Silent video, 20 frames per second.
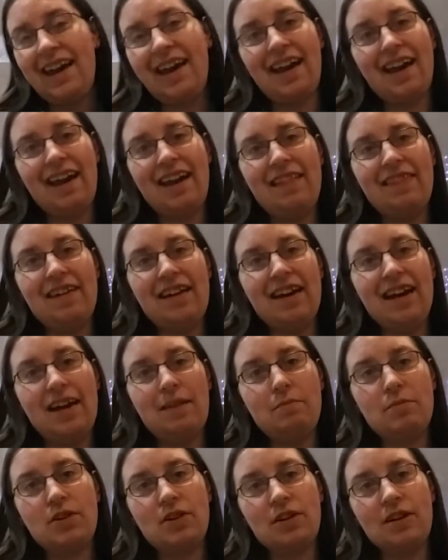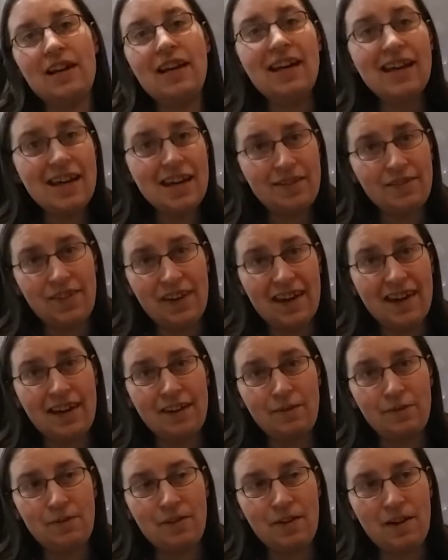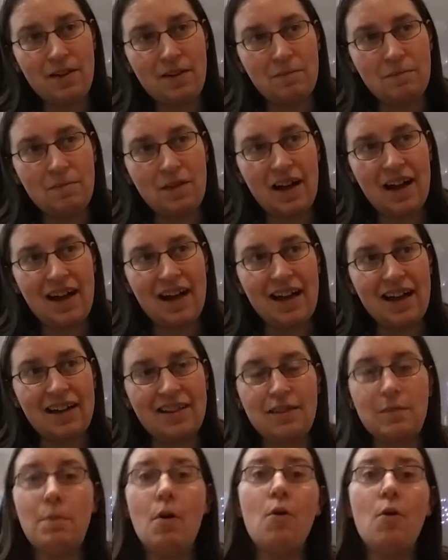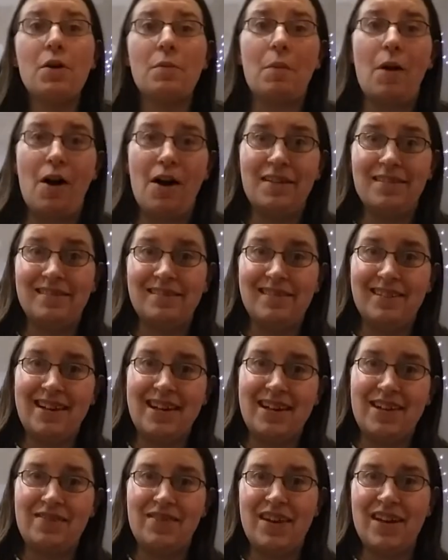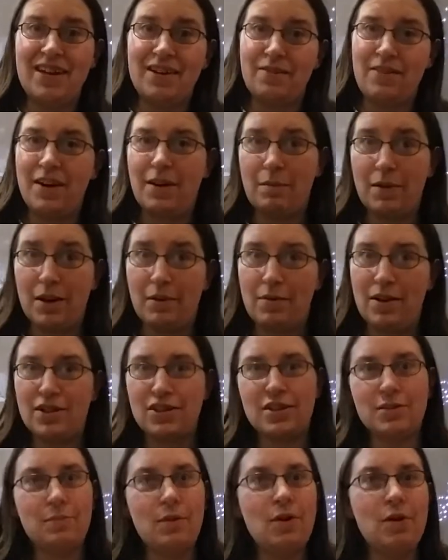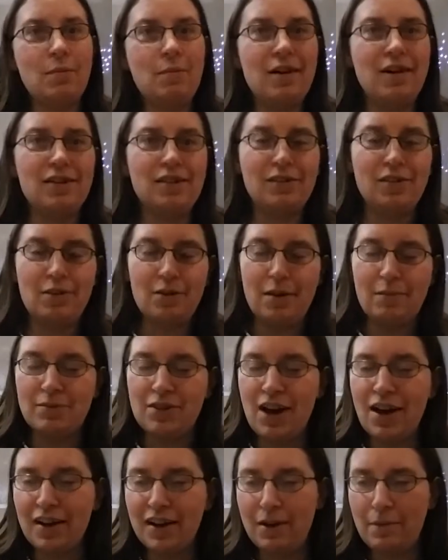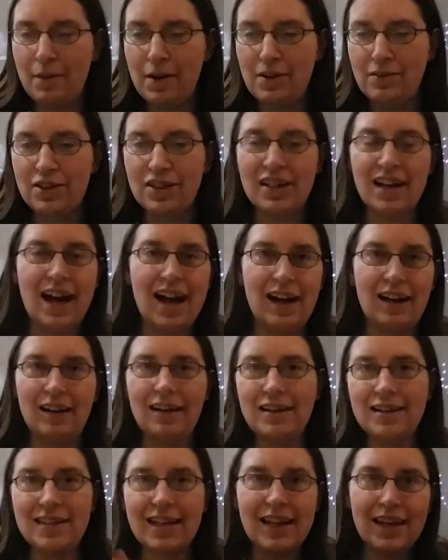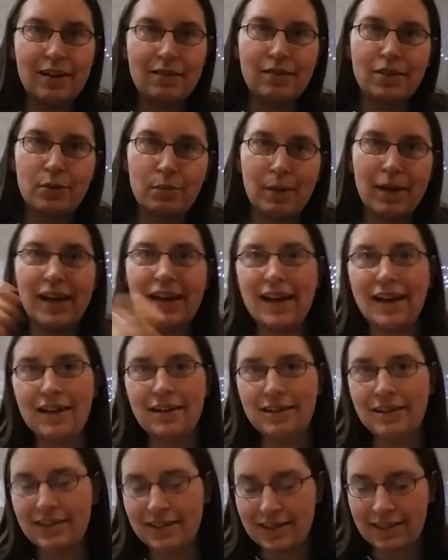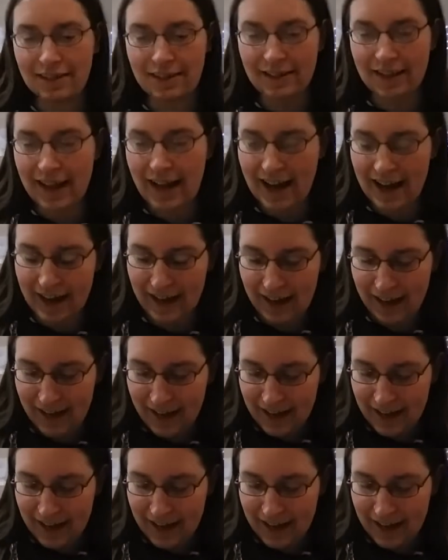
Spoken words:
And they named her Evie from the Pokemon Eevee. If anybody watches Pokemon, you'll know what I'm talking about. She kind of looks like it with her big ears and all that.